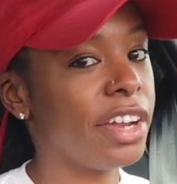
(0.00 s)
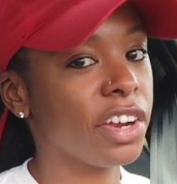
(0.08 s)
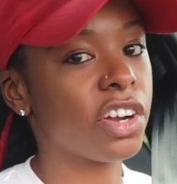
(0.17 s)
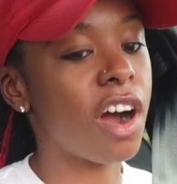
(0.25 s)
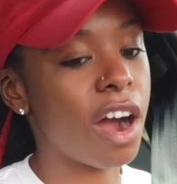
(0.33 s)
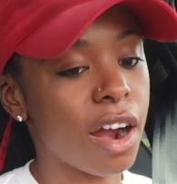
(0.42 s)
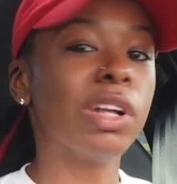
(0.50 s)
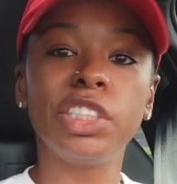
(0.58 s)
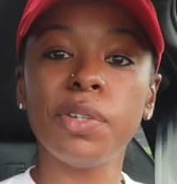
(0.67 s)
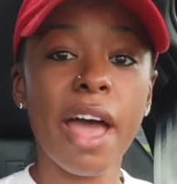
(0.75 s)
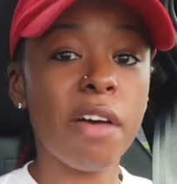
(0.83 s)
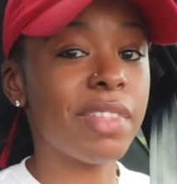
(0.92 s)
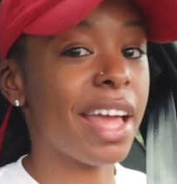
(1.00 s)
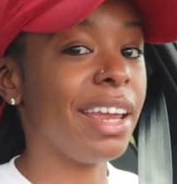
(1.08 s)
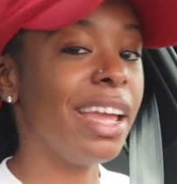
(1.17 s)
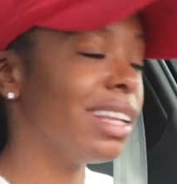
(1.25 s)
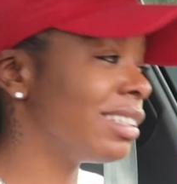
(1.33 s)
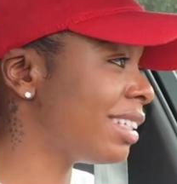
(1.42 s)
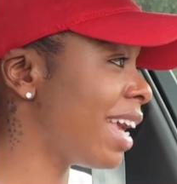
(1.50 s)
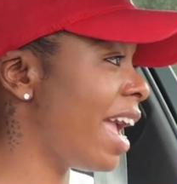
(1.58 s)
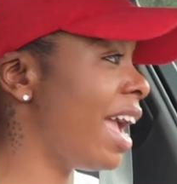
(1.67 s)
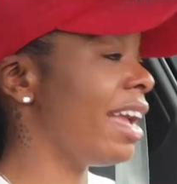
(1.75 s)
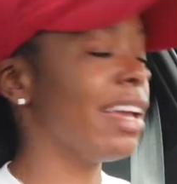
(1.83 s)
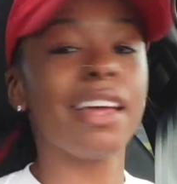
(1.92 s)
your car. Once you have that
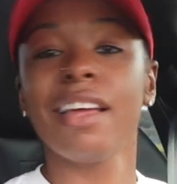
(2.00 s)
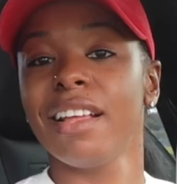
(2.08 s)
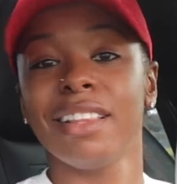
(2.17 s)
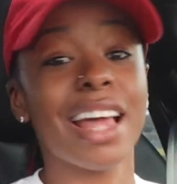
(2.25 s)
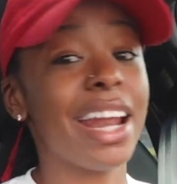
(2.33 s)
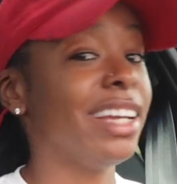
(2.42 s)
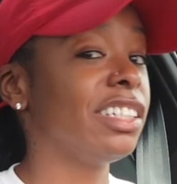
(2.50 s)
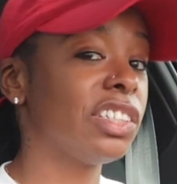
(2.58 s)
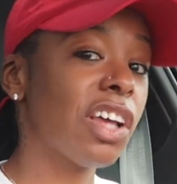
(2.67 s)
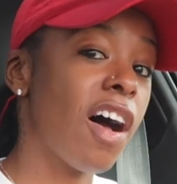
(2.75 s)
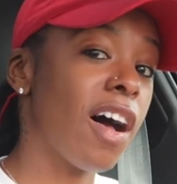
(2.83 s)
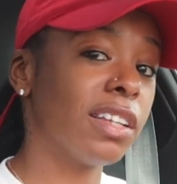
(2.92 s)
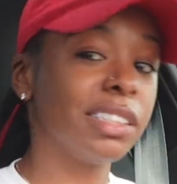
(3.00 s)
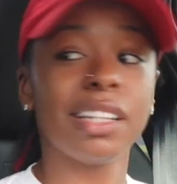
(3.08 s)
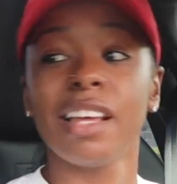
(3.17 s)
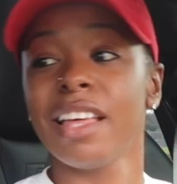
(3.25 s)
intake, that exhaust,